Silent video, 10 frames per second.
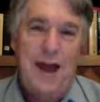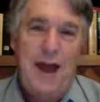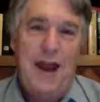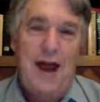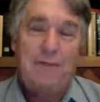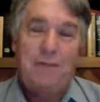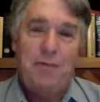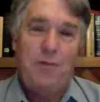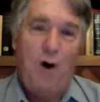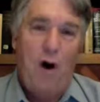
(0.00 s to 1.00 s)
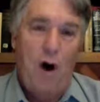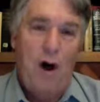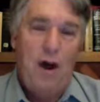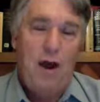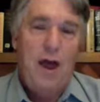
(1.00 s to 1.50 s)
and I've been
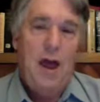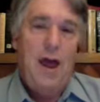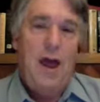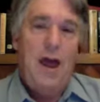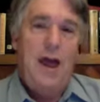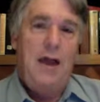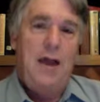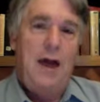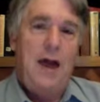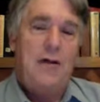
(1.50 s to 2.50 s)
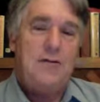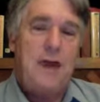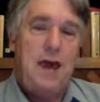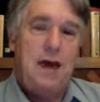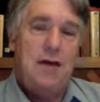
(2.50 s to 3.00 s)
wrong, and as
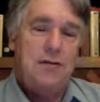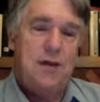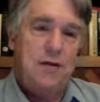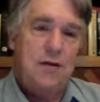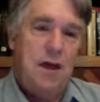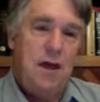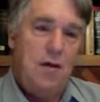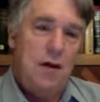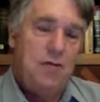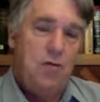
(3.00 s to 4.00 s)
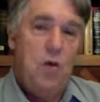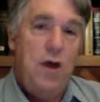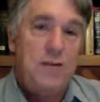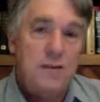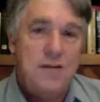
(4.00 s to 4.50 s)
he is, you know, his
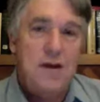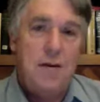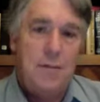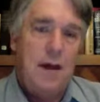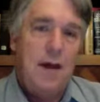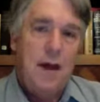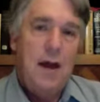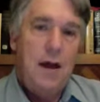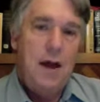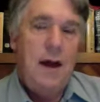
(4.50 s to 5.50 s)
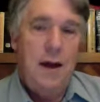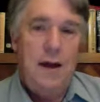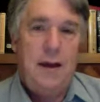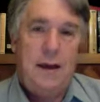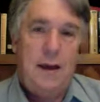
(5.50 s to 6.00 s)
wisdom uh,
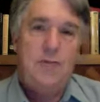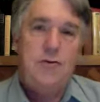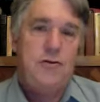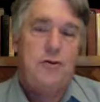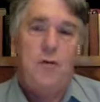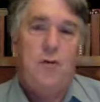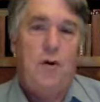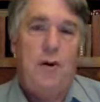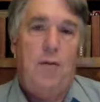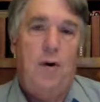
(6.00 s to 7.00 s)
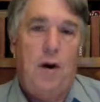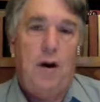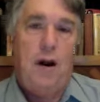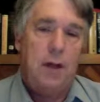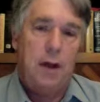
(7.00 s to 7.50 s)
comes through more and
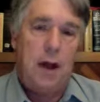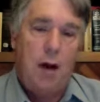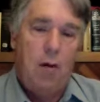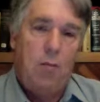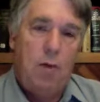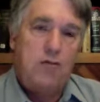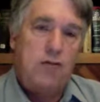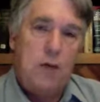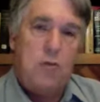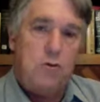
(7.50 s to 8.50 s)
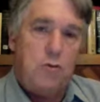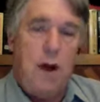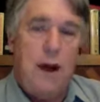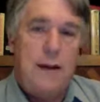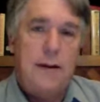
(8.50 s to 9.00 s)
more, and how much he was
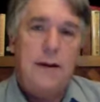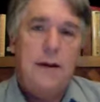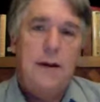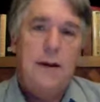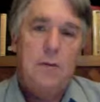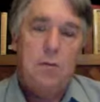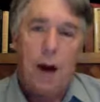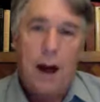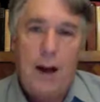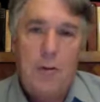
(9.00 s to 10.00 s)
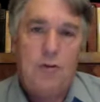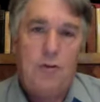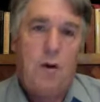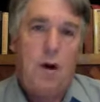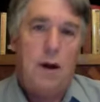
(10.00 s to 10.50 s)
right, I was
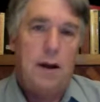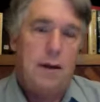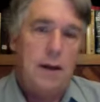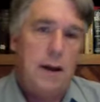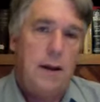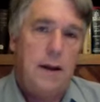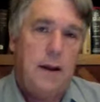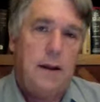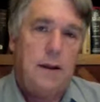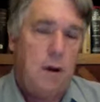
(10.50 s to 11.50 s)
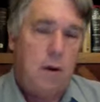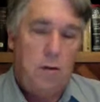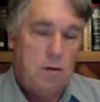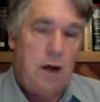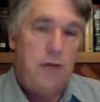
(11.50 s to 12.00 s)
wrong, and and uh, the
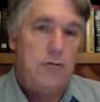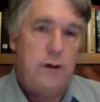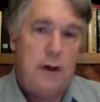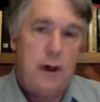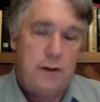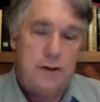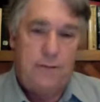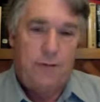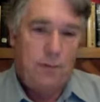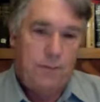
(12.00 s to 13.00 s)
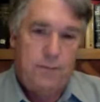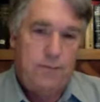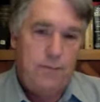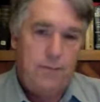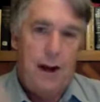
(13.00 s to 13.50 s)
whole country, except for the
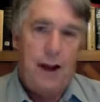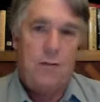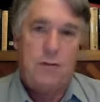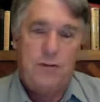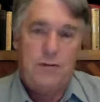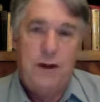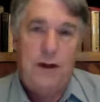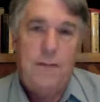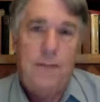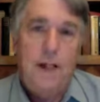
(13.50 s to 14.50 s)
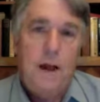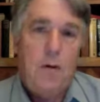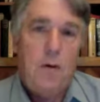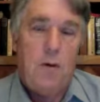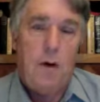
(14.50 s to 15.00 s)
followers of him,
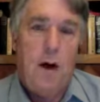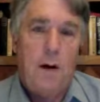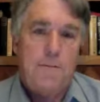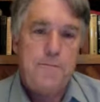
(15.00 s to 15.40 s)
were wrong.